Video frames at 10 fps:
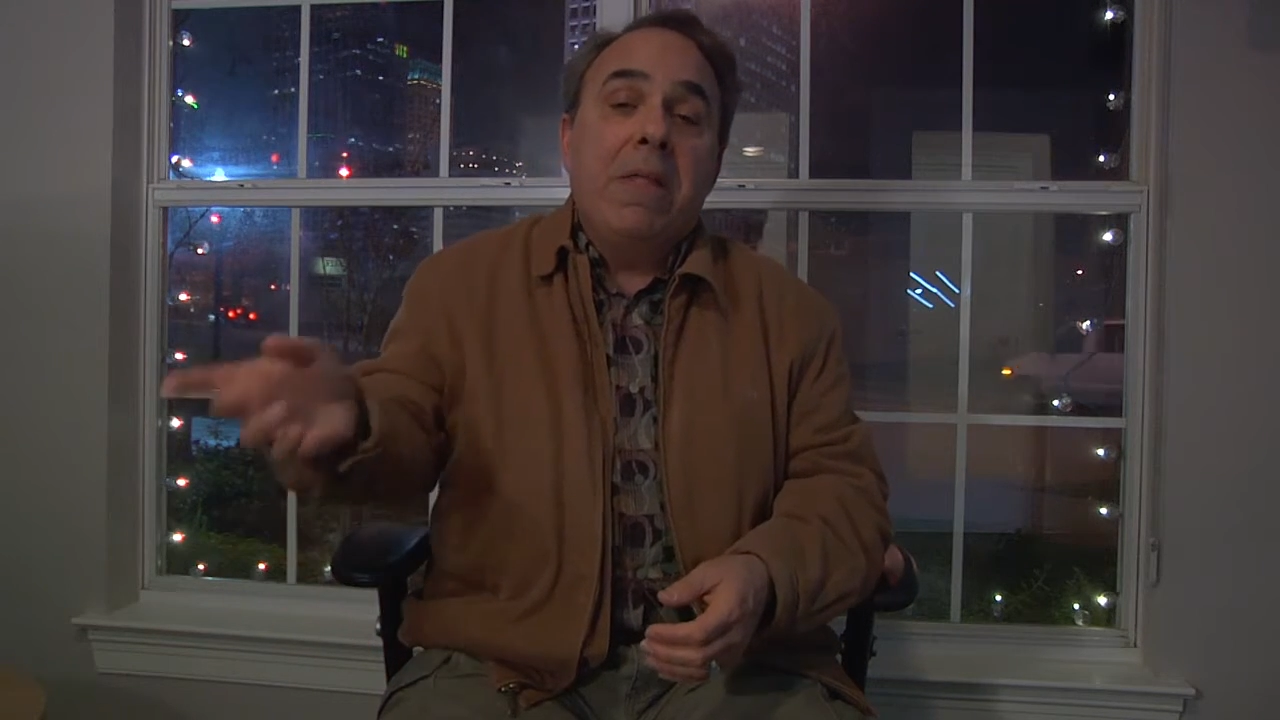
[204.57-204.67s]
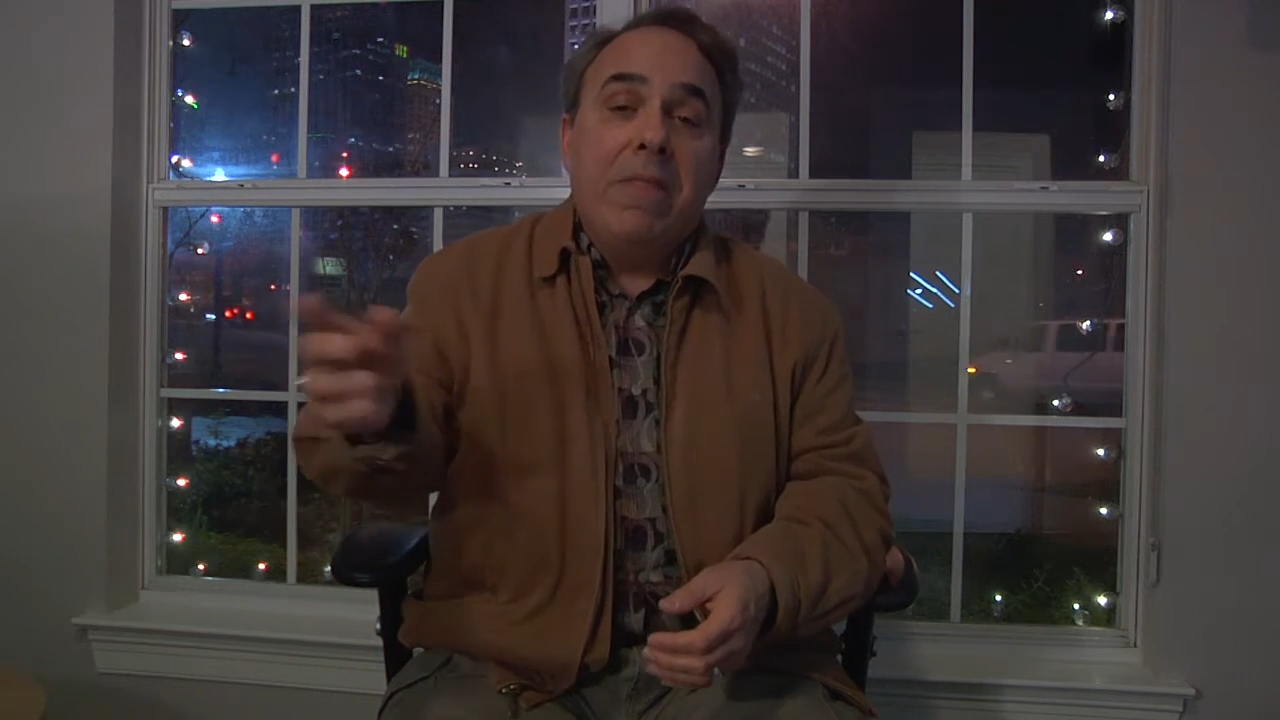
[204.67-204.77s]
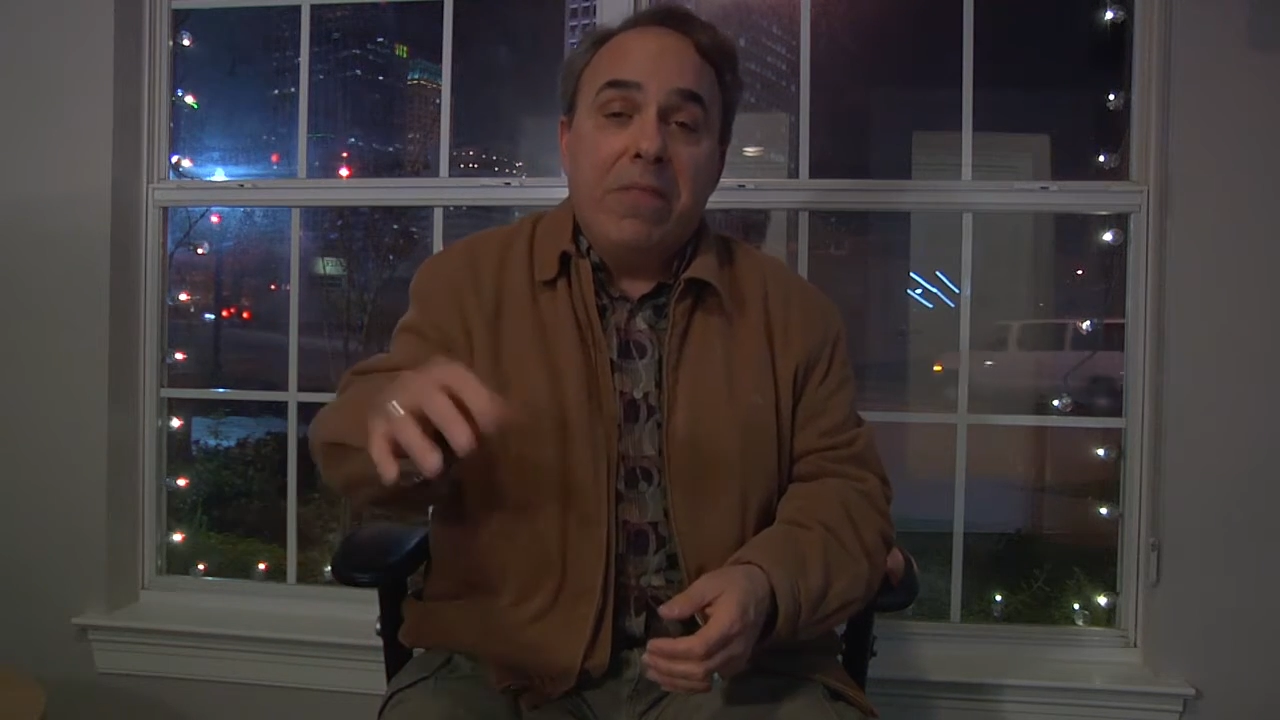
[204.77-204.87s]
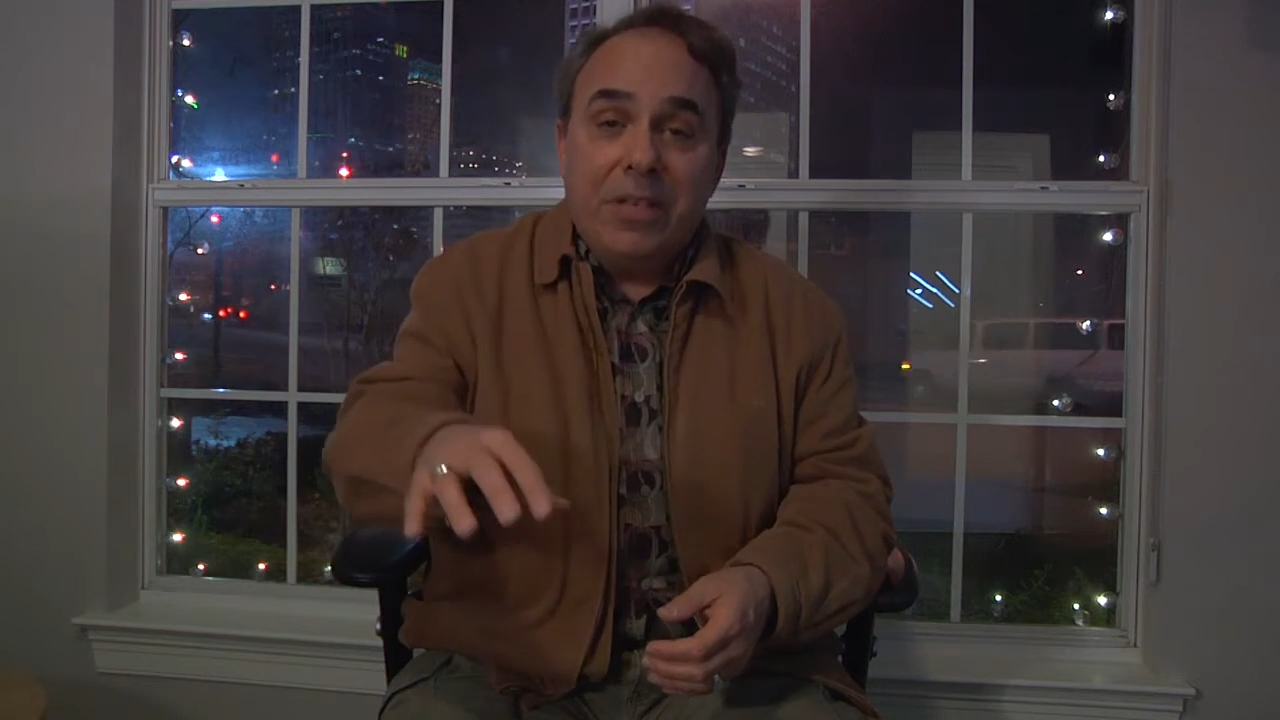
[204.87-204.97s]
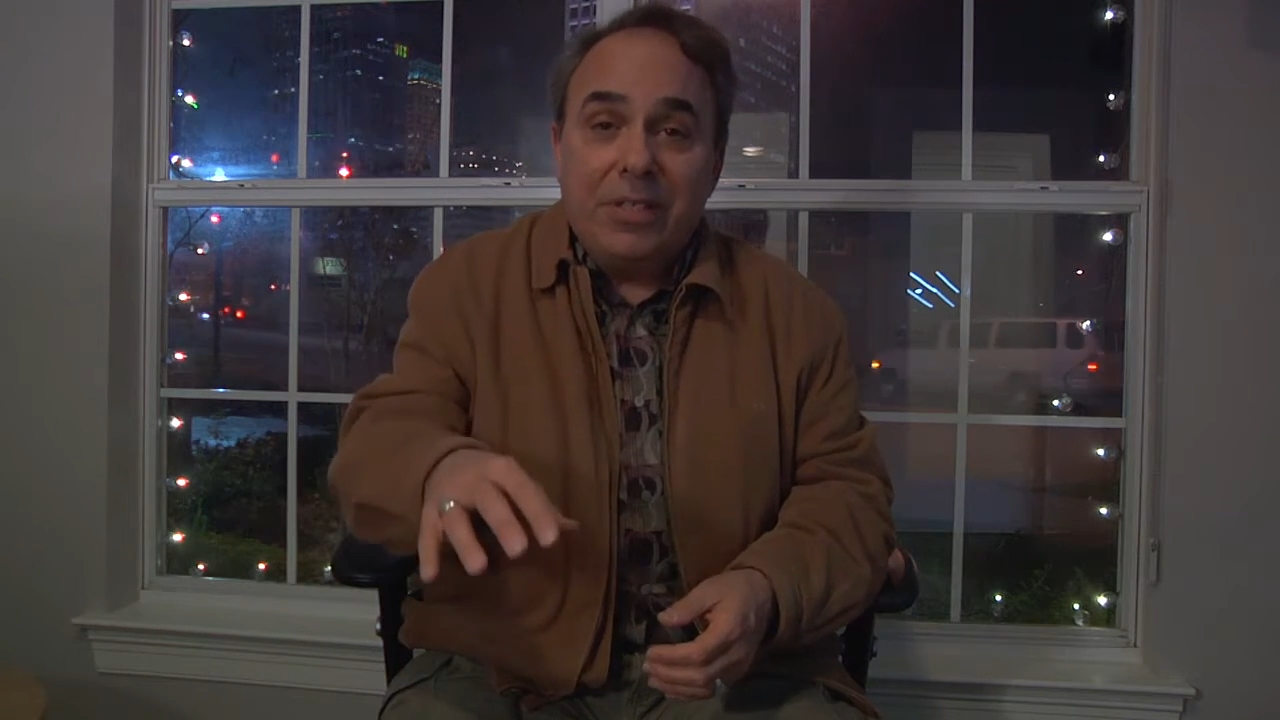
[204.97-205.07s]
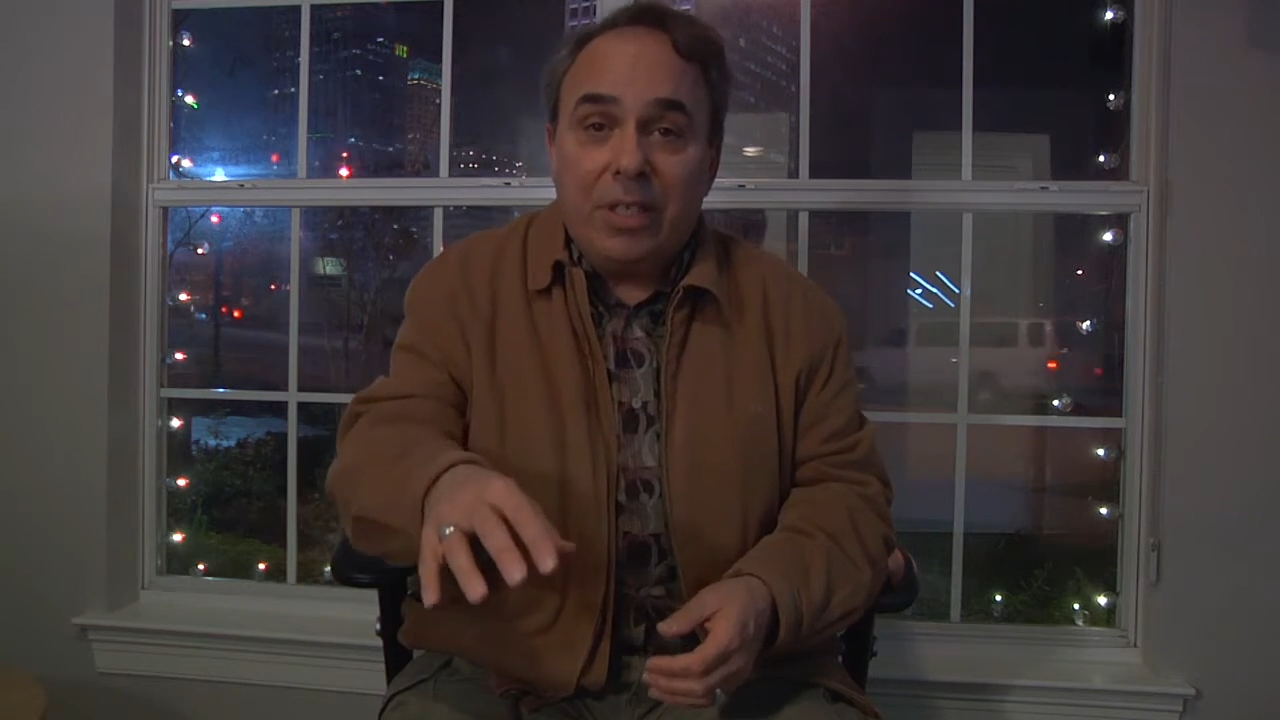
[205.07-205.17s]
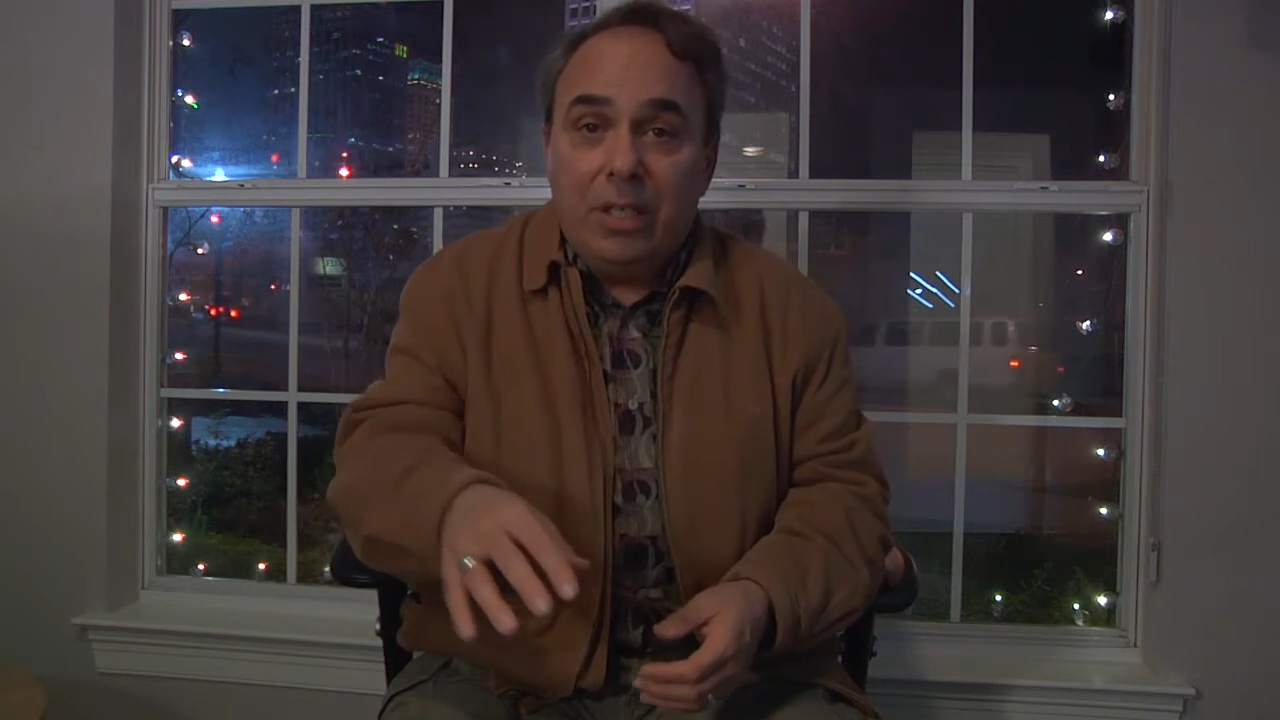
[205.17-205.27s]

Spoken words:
this